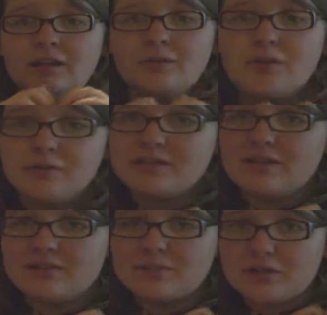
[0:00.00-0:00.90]
It will always
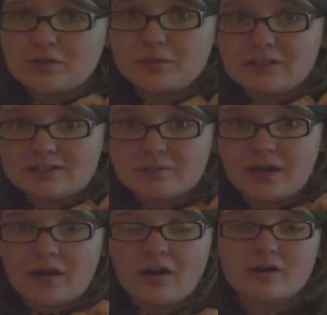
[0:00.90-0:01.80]
have a special place in
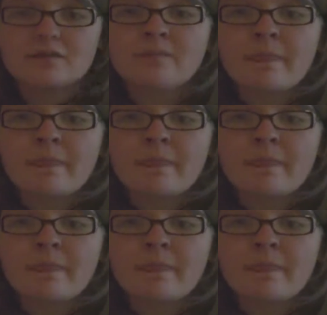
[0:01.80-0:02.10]
my heart.